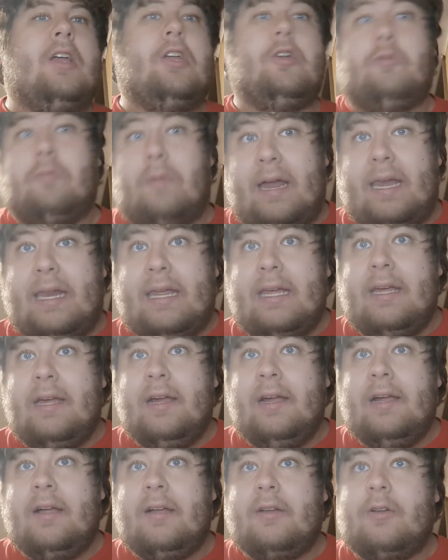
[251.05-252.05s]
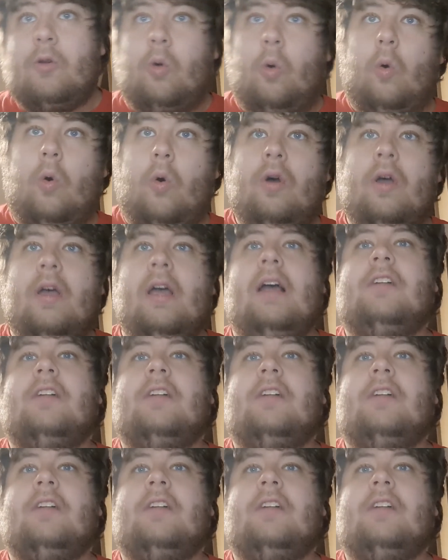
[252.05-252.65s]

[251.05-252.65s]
You ready? Cool.